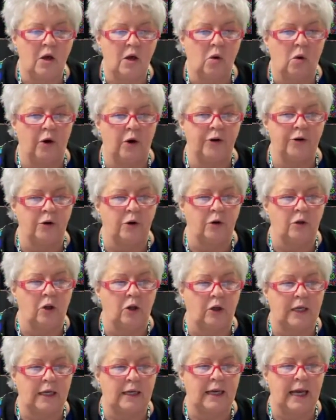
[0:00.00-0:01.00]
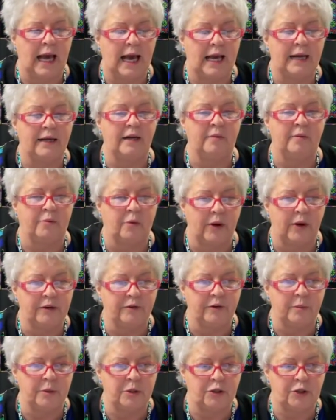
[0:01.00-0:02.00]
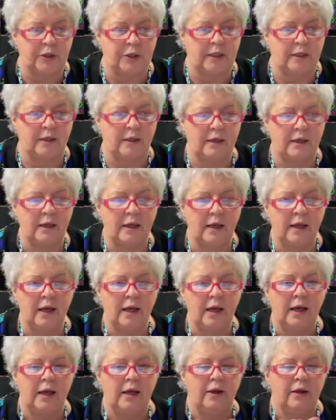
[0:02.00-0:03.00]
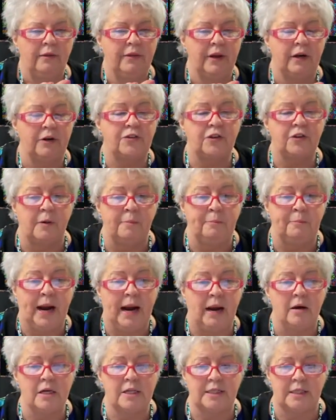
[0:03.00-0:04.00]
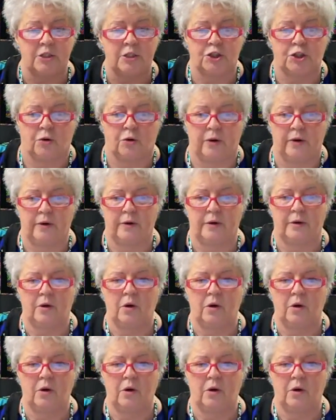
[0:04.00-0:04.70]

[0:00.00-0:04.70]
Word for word: or you're looking at an embroidery machine, there's a comparison chart.